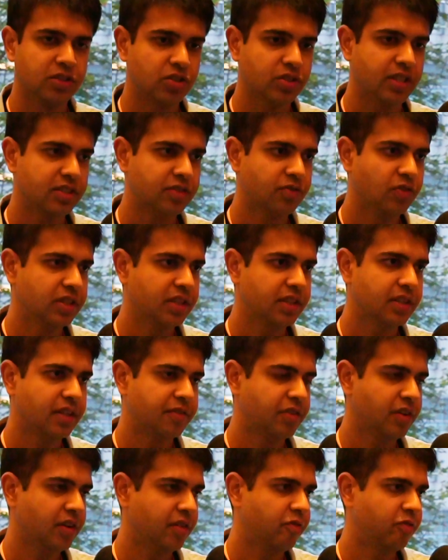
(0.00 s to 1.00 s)
So that's one thing that
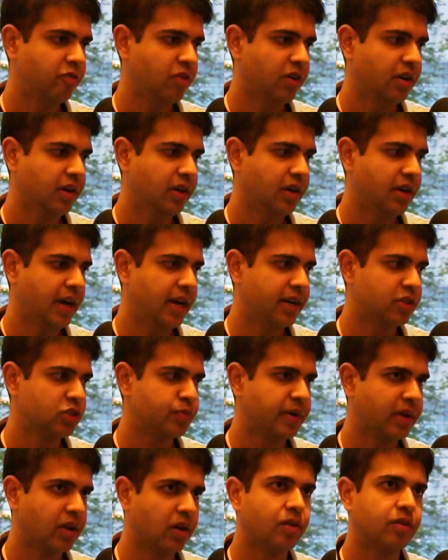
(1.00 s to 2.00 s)
we have had to
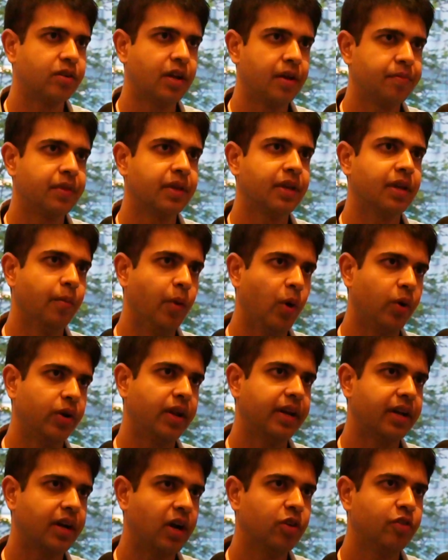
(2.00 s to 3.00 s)
spend a lot of time thinking about,
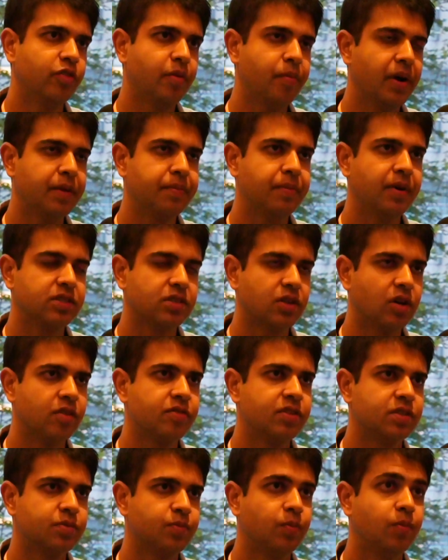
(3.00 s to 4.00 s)
like how do we bypass a lot of
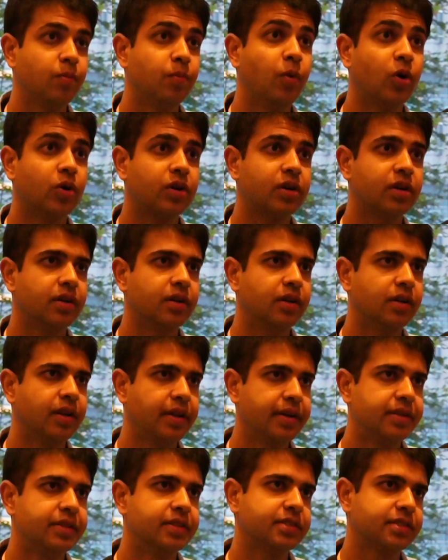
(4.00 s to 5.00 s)
this bot
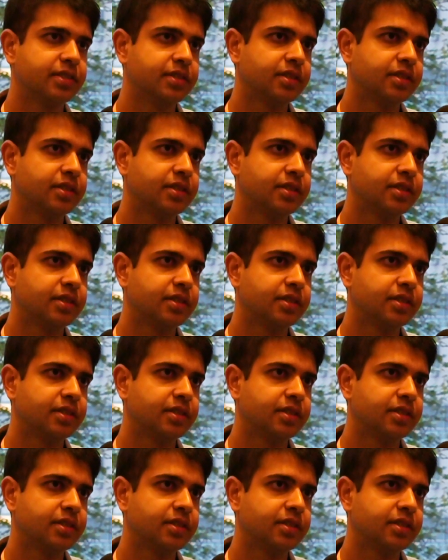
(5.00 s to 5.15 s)
layers.